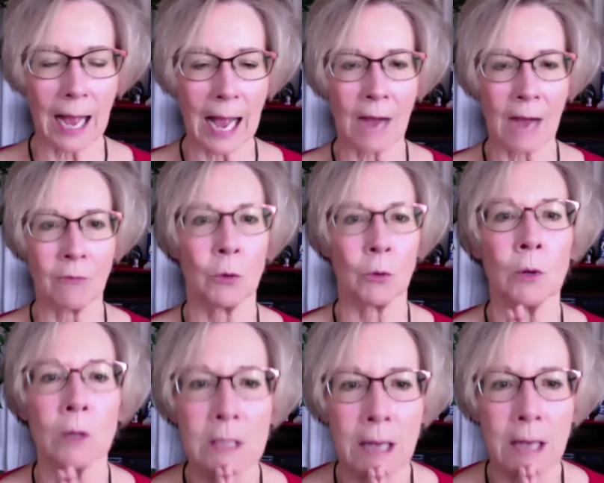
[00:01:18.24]

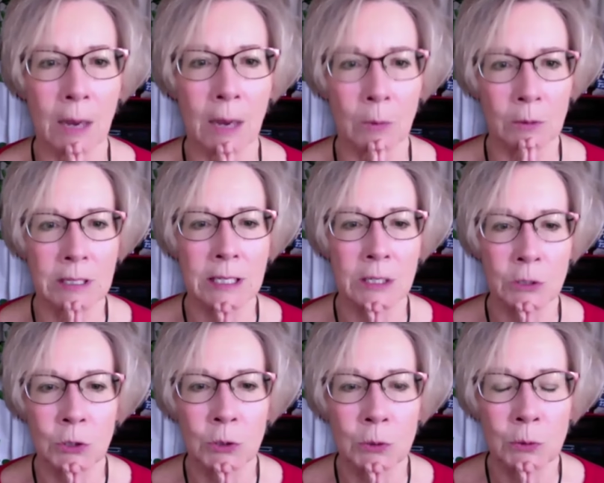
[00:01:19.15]
Afterwards, I will send
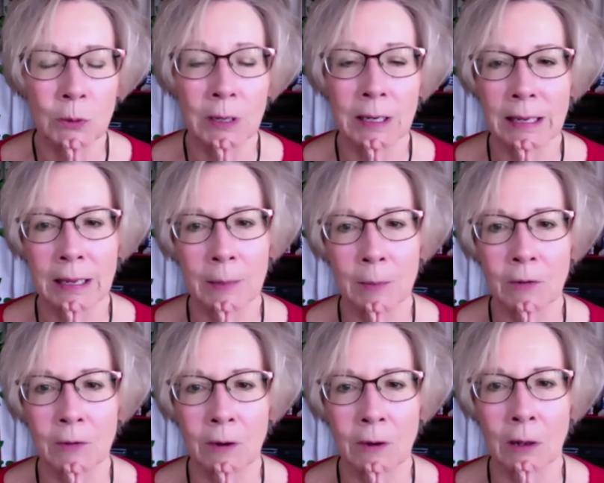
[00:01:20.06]
you an
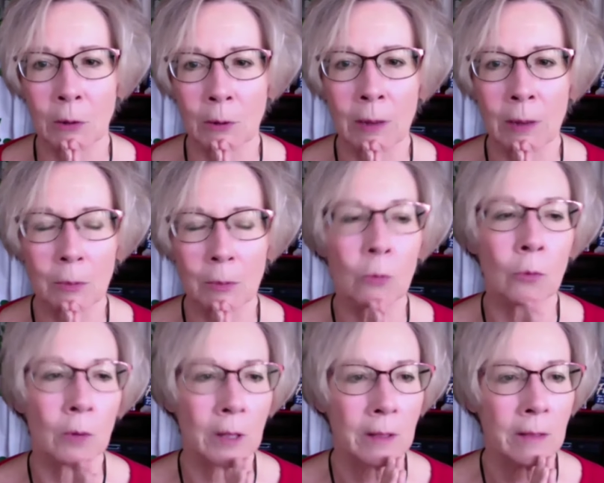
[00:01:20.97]
email follow-up
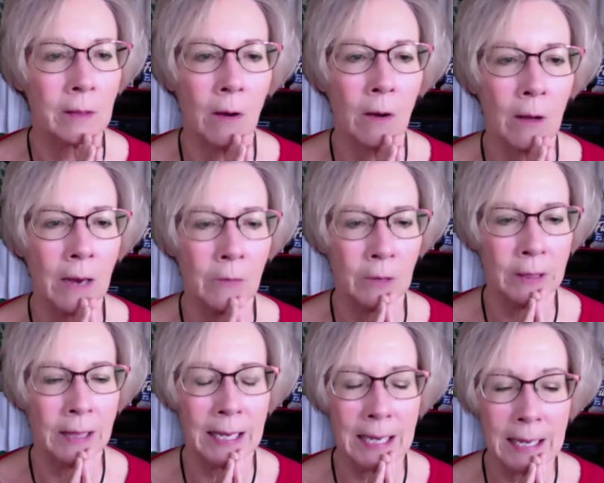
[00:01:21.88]
with
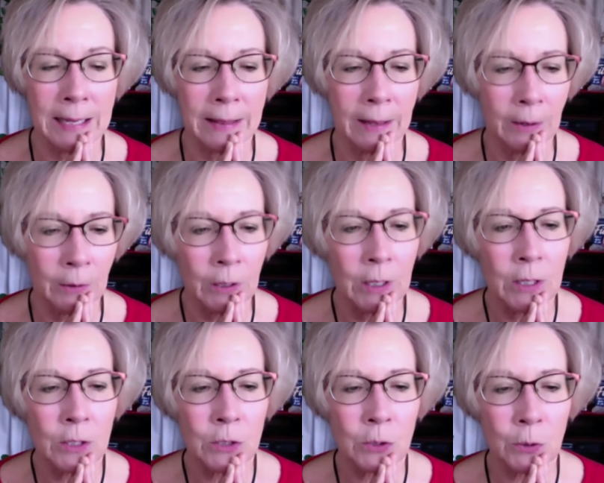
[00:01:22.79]
everything in there.
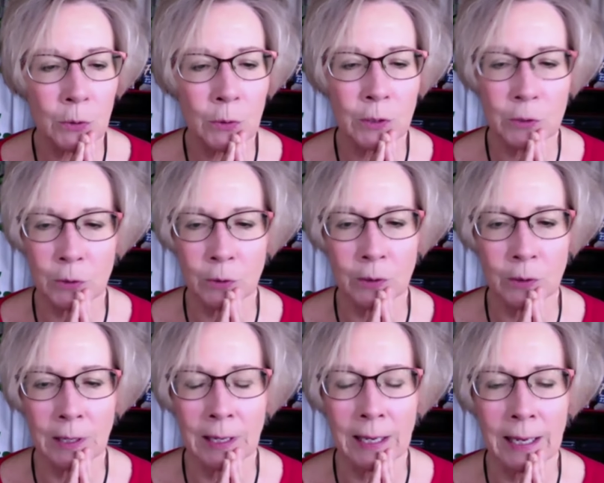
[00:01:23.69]
So you can
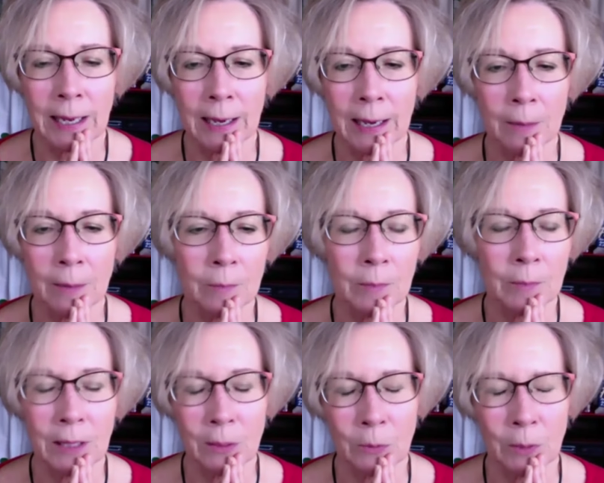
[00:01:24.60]
certainly
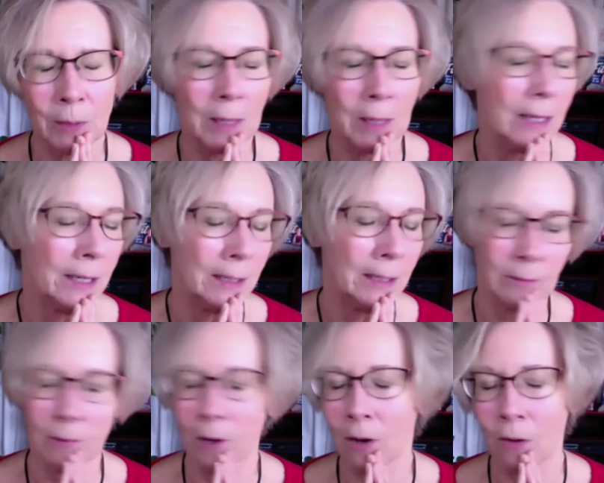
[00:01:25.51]
get the replay and
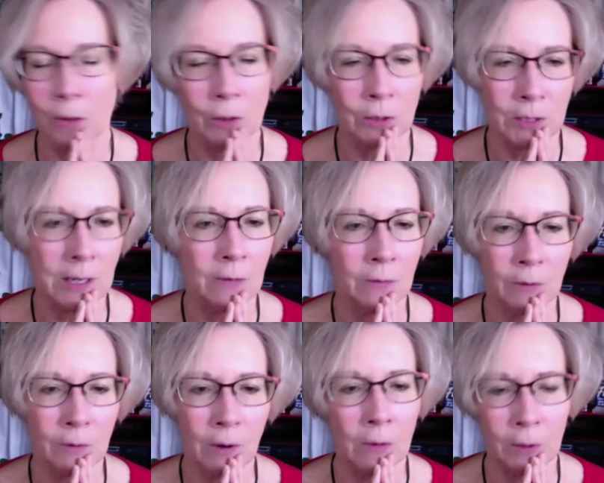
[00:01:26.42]
all the good stuff,
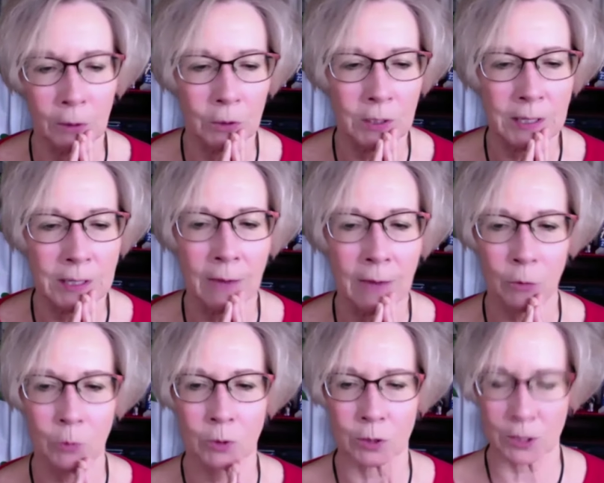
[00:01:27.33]
all the goods
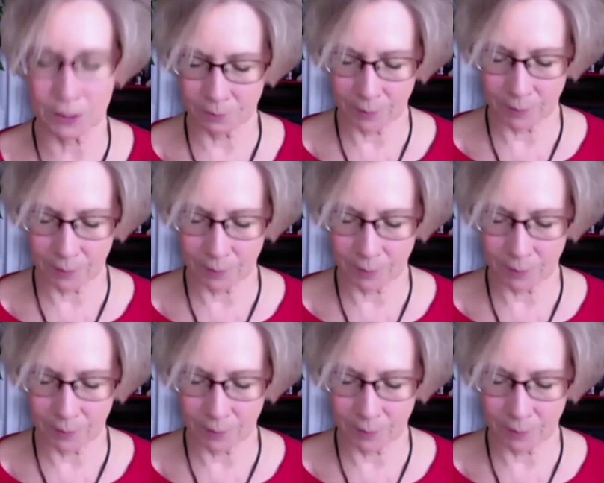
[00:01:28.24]
afterwards.